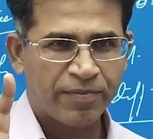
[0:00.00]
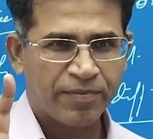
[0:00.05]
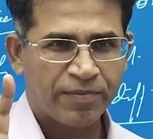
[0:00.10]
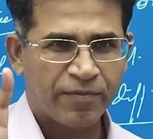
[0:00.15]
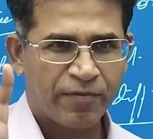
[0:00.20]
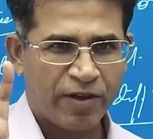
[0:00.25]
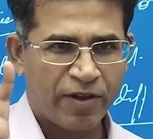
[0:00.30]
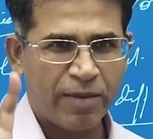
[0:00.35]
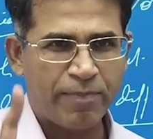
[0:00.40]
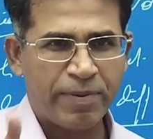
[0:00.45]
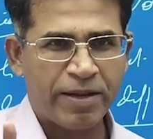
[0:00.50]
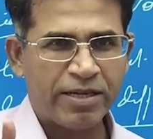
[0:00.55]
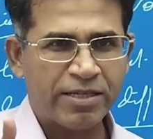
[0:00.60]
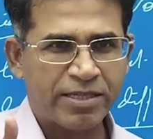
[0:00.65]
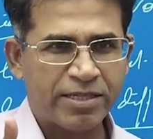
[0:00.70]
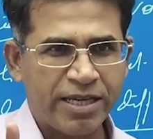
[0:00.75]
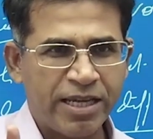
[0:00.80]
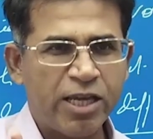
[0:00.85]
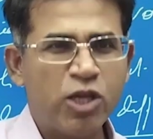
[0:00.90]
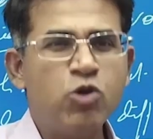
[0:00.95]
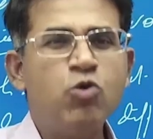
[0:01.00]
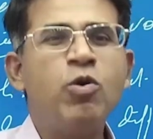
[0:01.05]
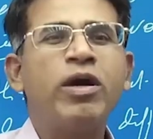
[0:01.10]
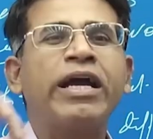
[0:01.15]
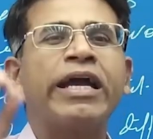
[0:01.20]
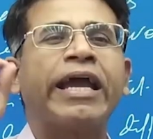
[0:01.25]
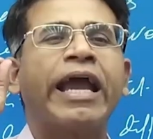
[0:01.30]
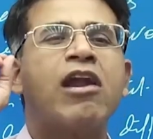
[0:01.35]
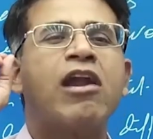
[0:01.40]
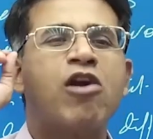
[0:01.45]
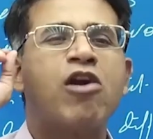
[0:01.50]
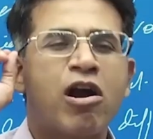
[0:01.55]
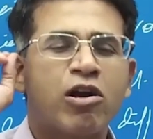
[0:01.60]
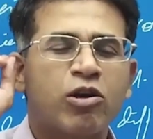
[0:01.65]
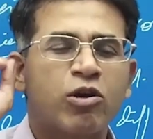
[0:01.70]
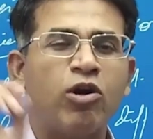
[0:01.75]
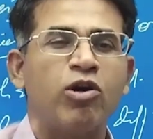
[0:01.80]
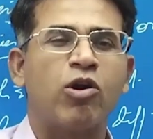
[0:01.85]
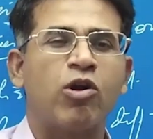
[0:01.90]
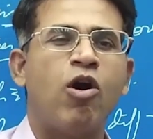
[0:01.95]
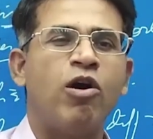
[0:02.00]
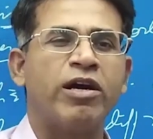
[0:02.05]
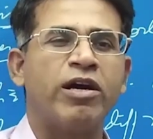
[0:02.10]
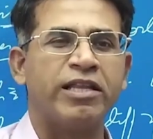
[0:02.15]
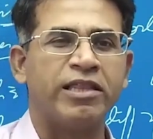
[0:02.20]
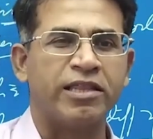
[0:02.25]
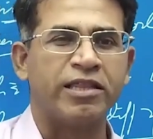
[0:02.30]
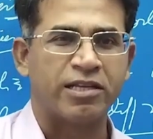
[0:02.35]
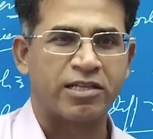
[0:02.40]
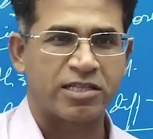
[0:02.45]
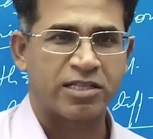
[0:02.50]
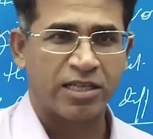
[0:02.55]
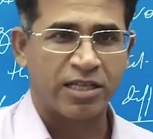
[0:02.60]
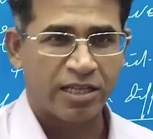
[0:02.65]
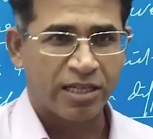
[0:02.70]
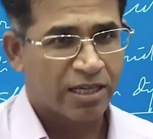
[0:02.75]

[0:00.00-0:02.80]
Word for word: Philippine Sea, you cannot go wrong in this.